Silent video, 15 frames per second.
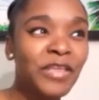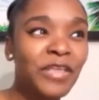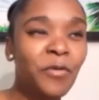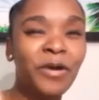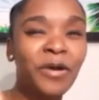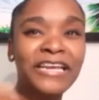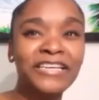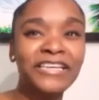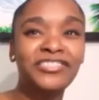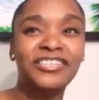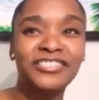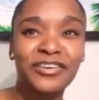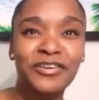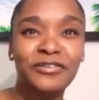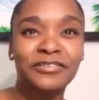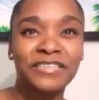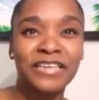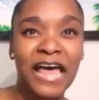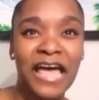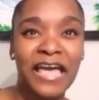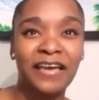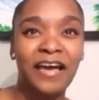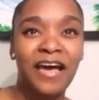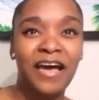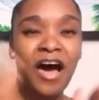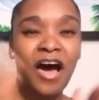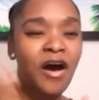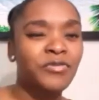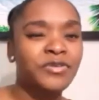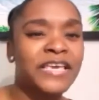when he just goes like,
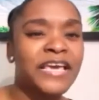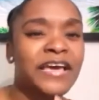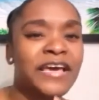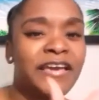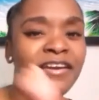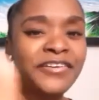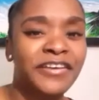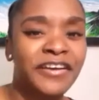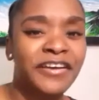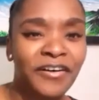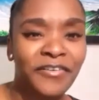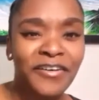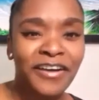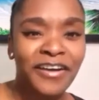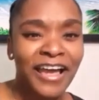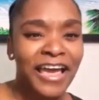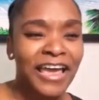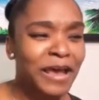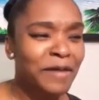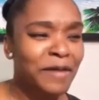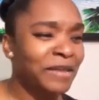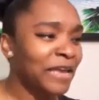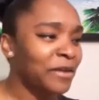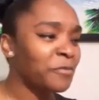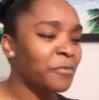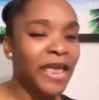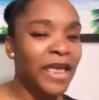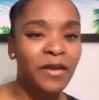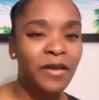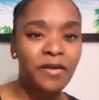"Oh yeah, here you go," and I'm like,
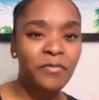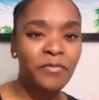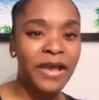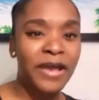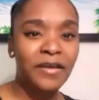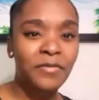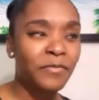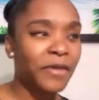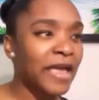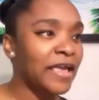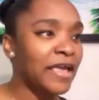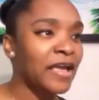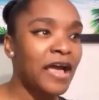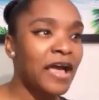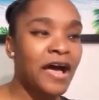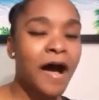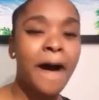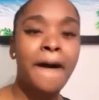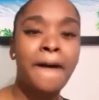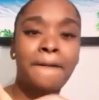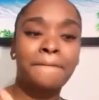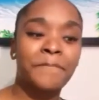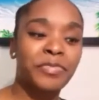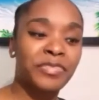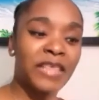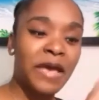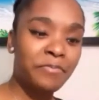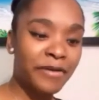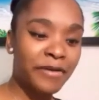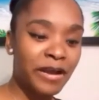"Wait, wait, wait." Um,
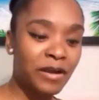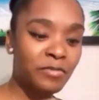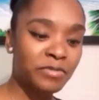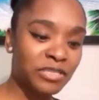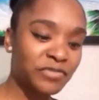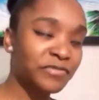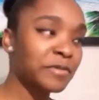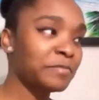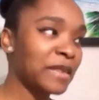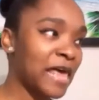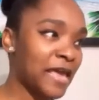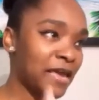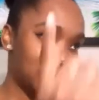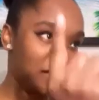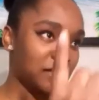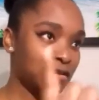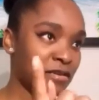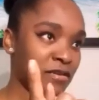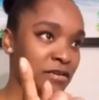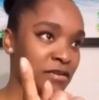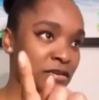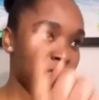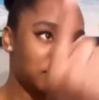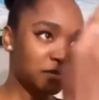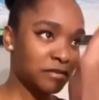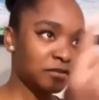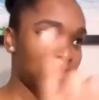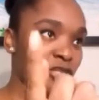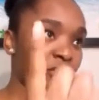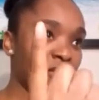that prayer was from like
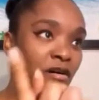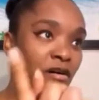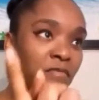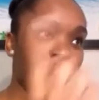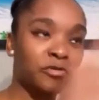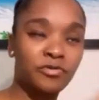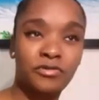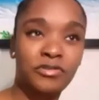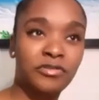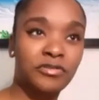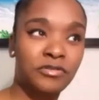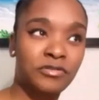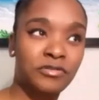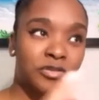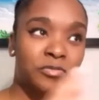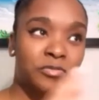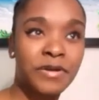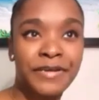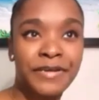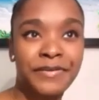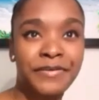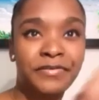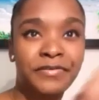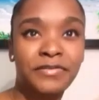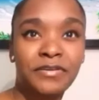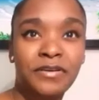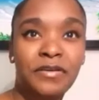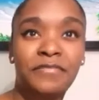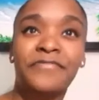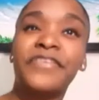almost 20 years
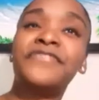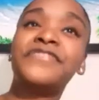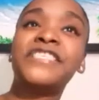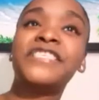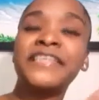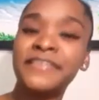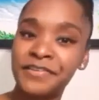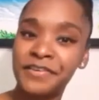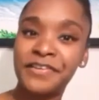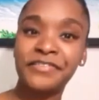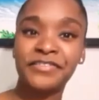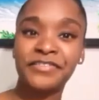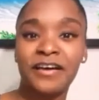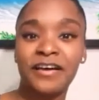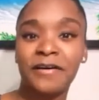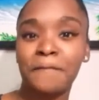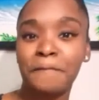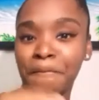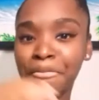ago, 15 years ago.